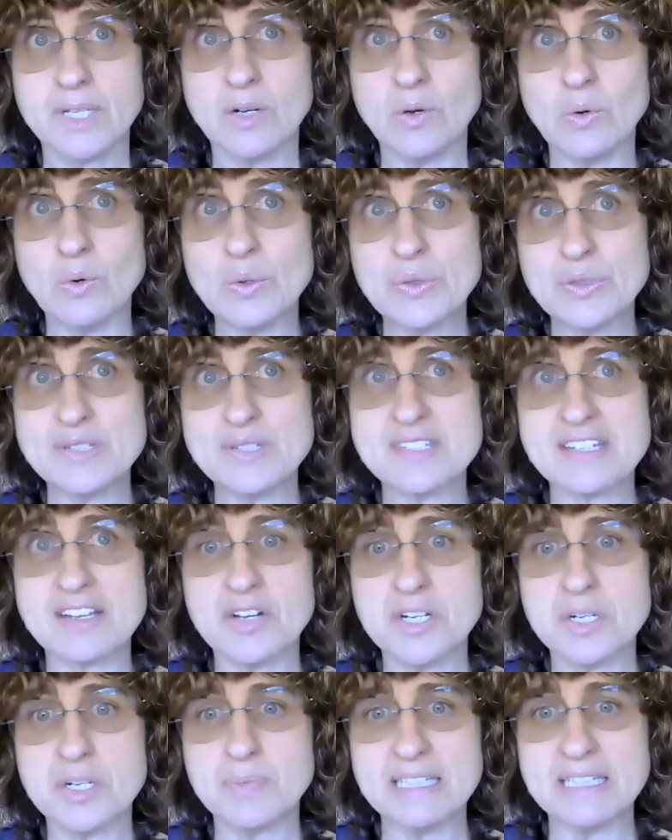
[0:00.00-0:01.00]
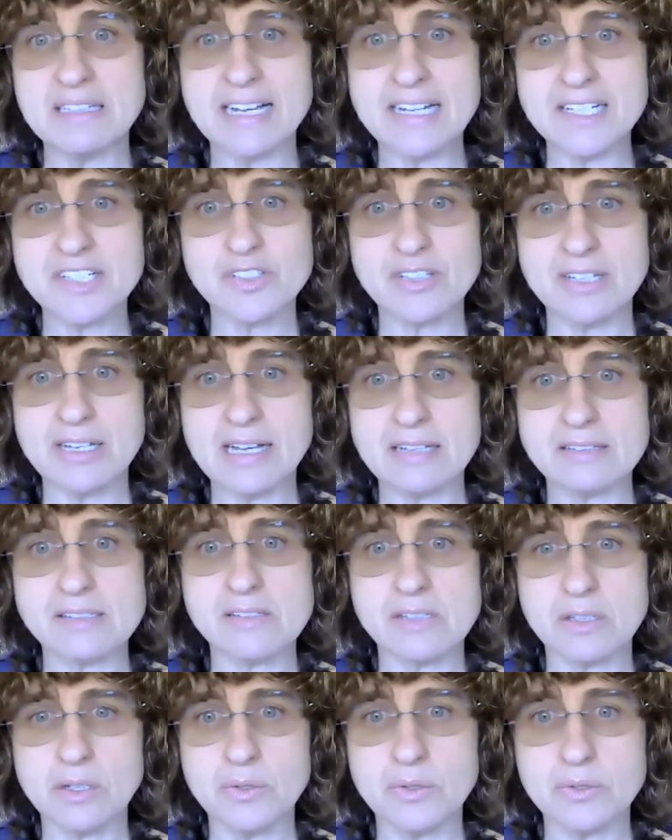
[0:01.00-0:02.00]
authors are going to be largely
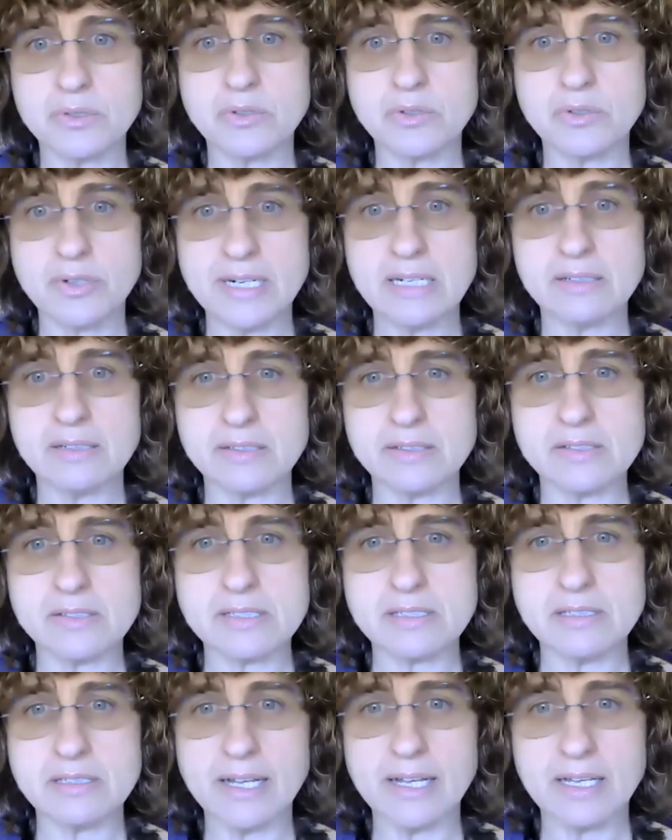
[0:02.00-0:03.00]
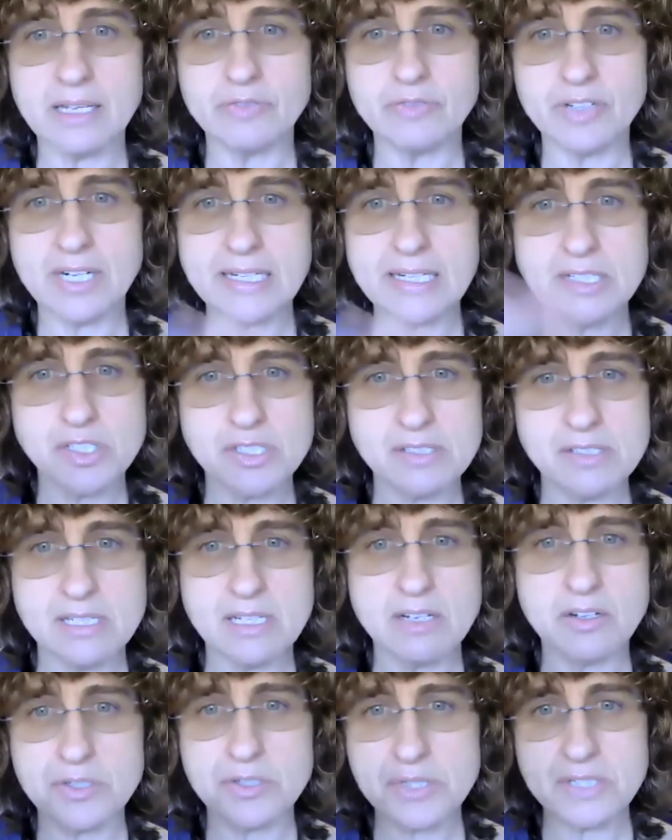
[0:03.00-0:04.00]
unsecured creditors. Like if an agency
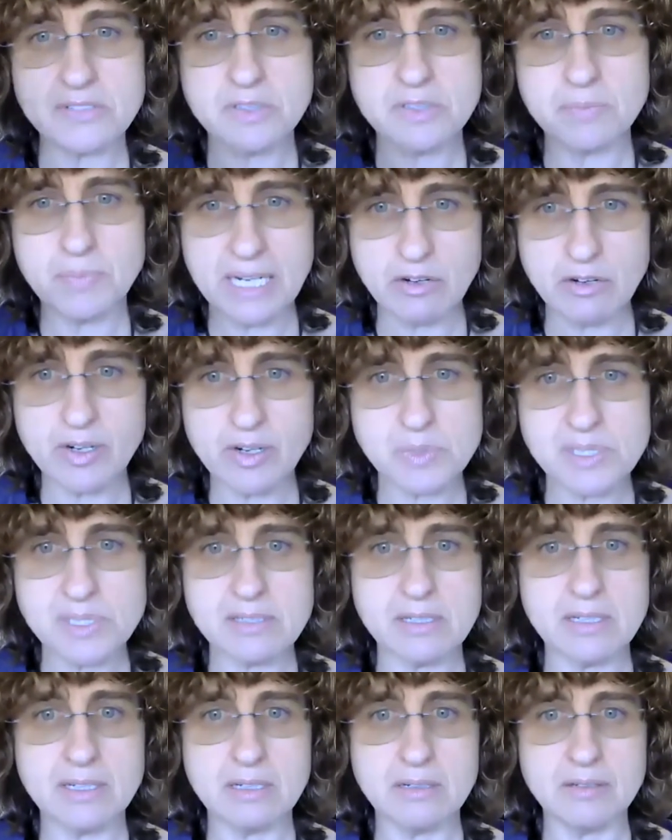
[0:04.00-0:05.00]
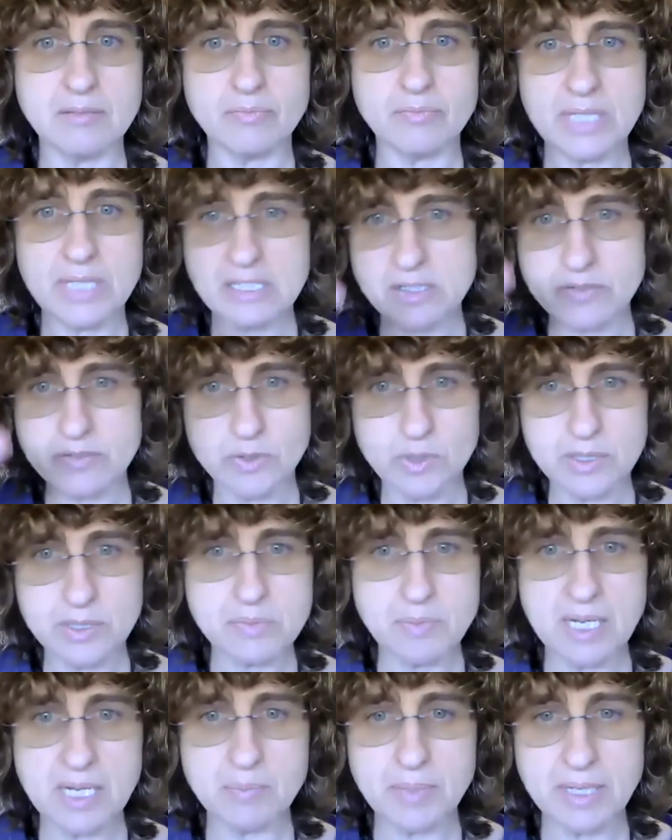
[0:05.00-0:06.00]
goes into bankruptcy because of all this
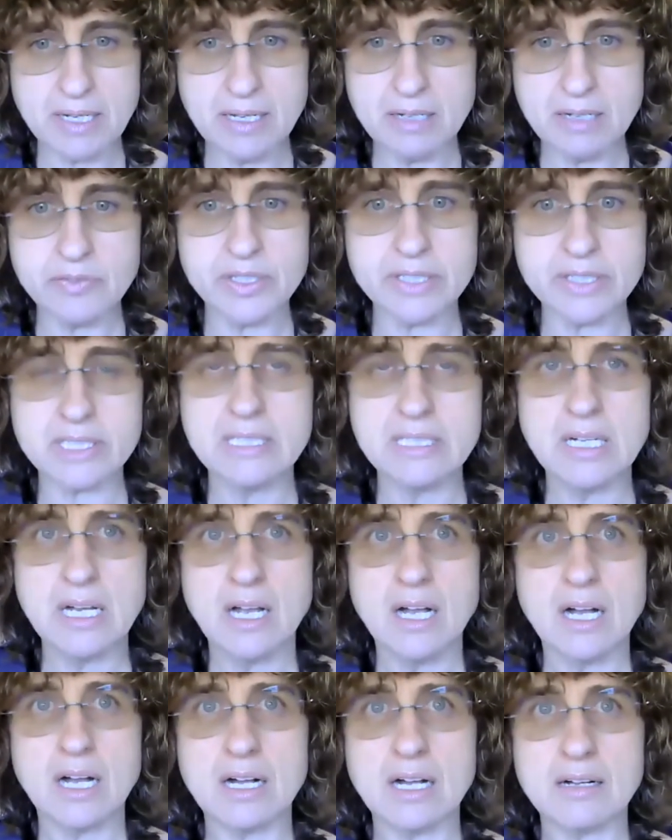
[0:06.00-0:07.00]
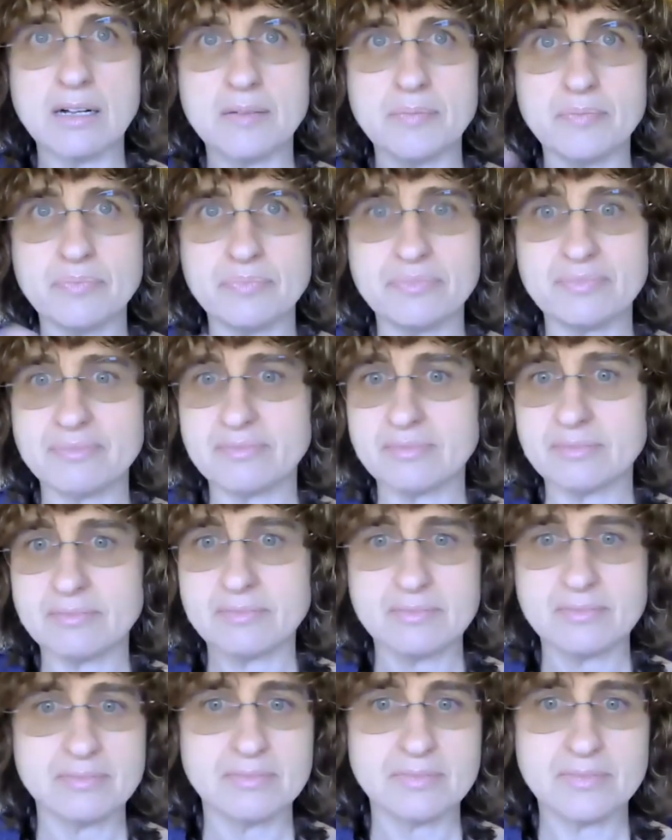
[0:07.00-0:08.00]
bad behavior,
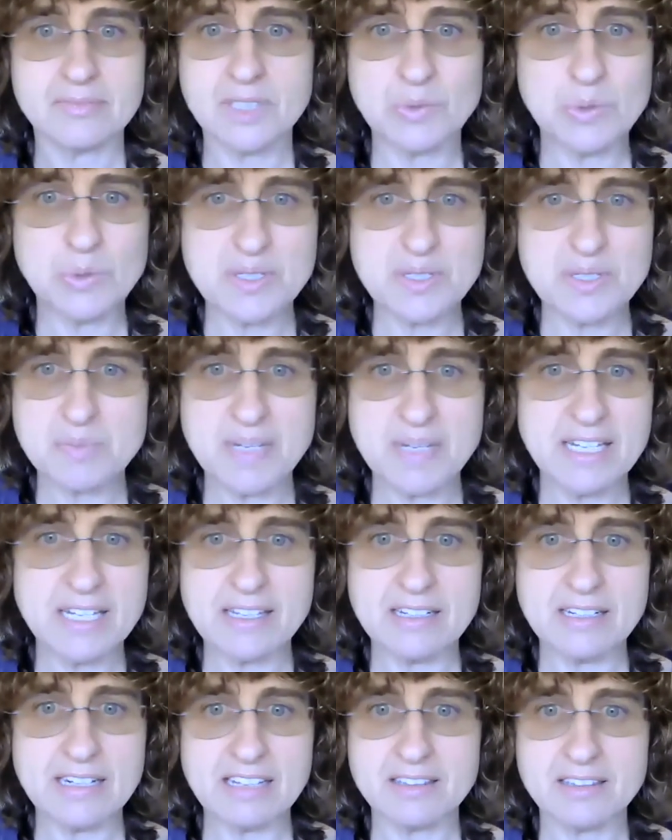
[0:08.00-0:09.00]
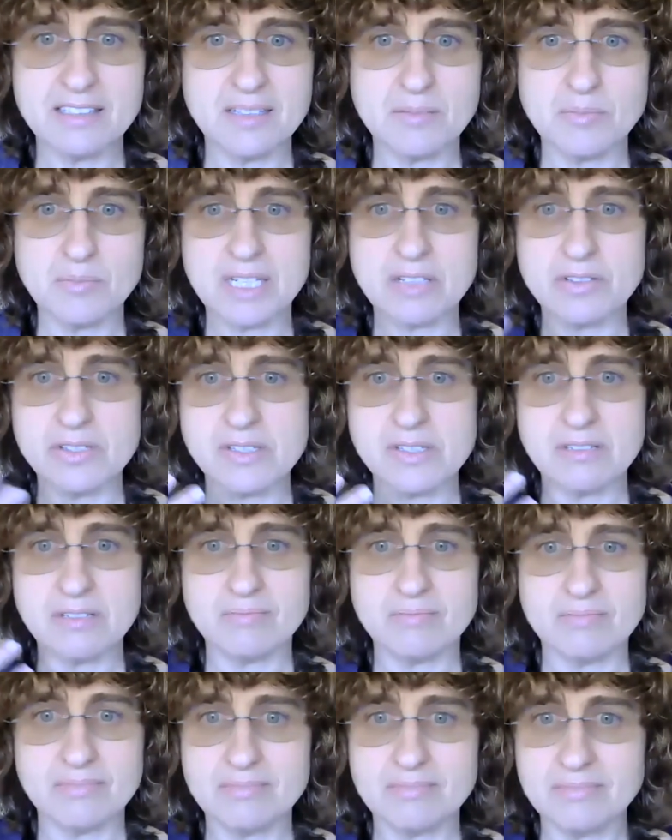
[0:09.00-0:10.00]
authors may get nothing because
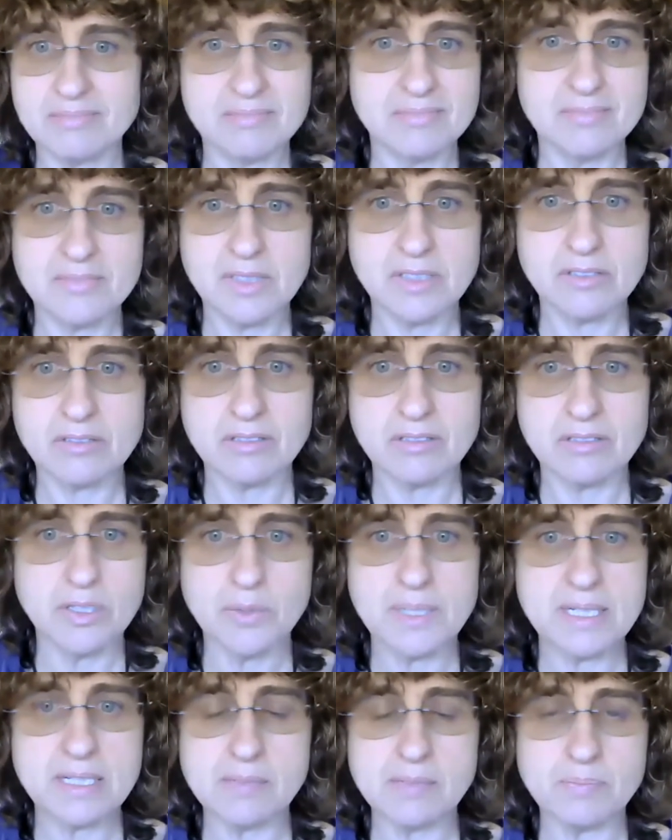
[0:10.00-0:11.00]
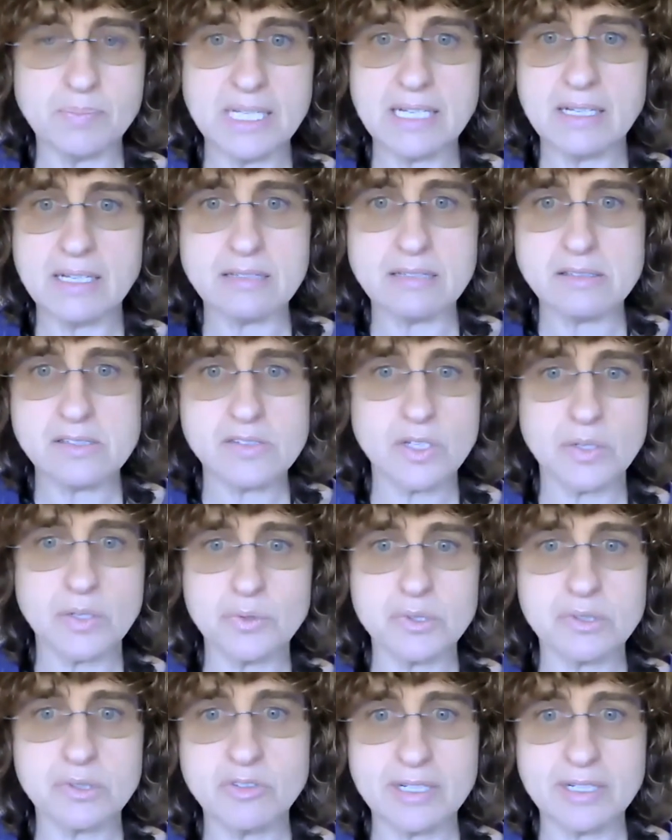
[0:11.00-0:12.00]
you end up being an
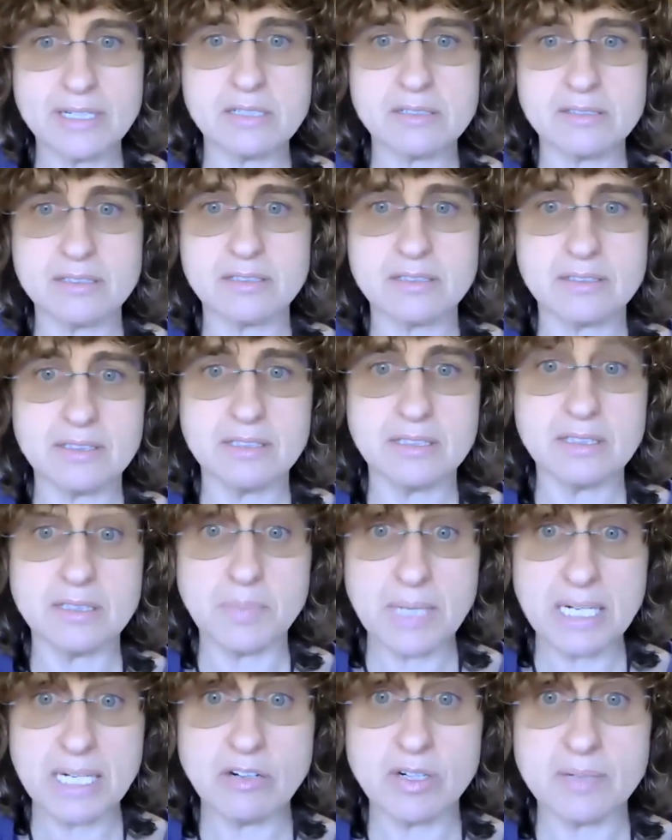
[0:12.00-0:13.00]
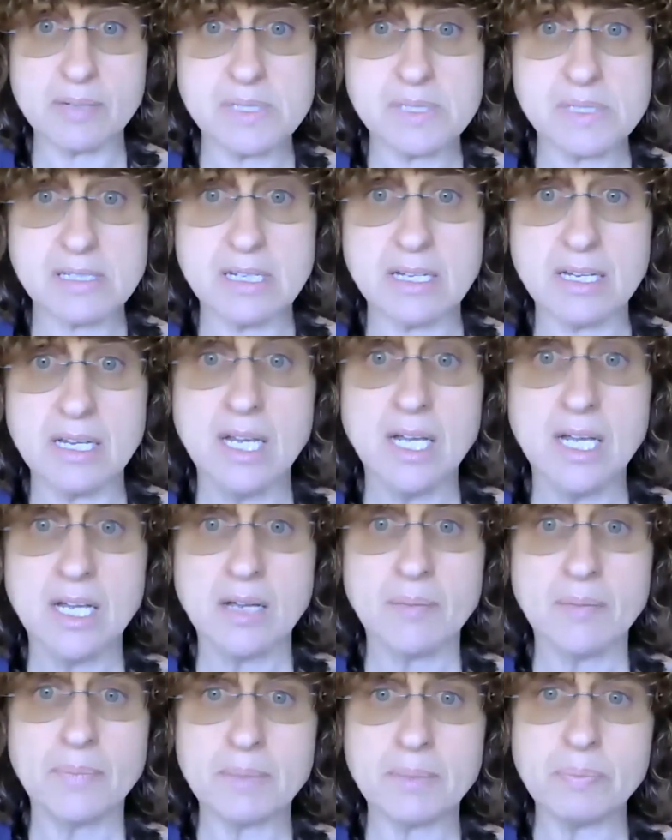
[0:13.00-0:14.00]
unsecured creditor in the bankruptcy.
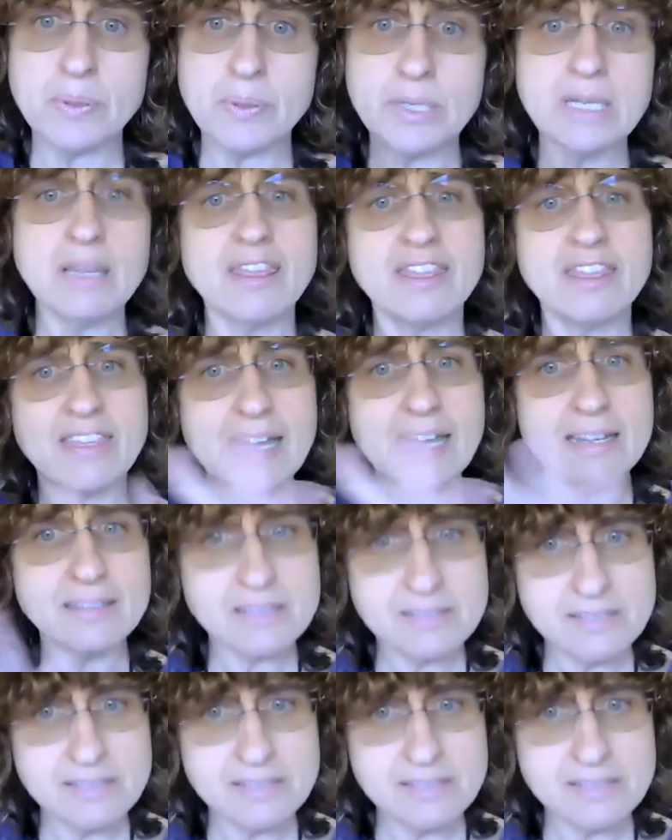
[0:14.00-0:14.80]
But putting that